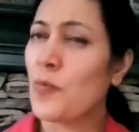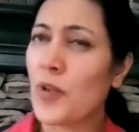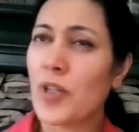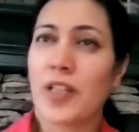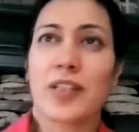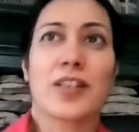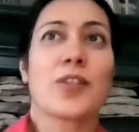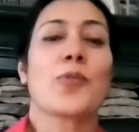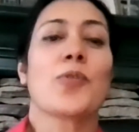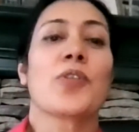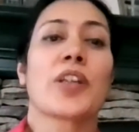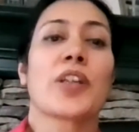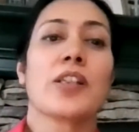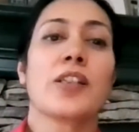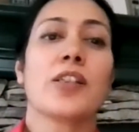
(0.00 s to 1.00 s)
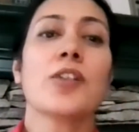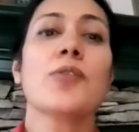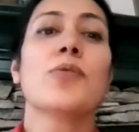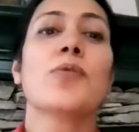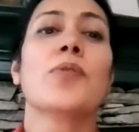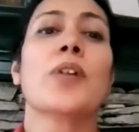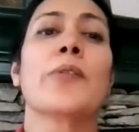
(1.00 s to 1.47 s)
what does the organ
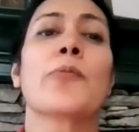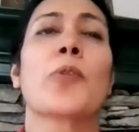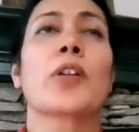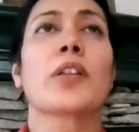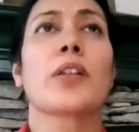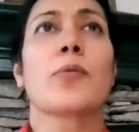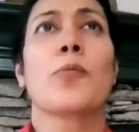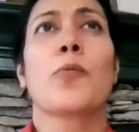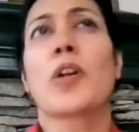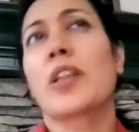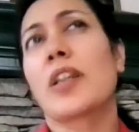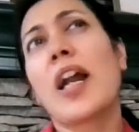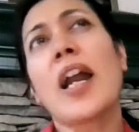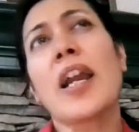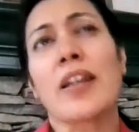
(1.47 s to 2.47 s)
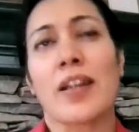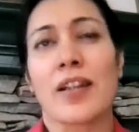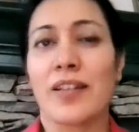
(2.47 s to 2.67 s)
do, and what kind,